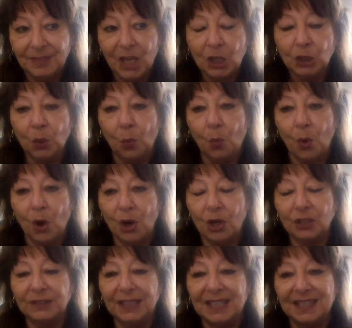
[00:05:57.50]
The
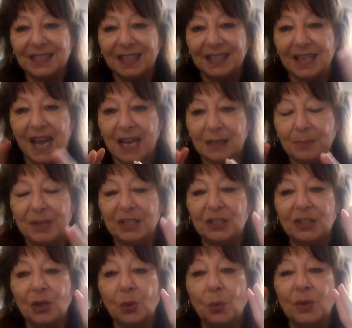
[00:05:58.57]
world is
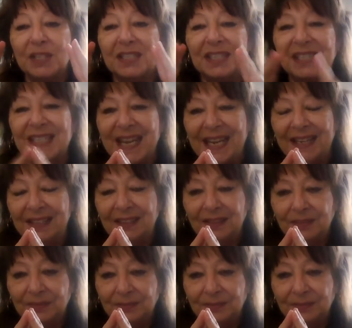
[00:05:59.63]
synonymous with sin.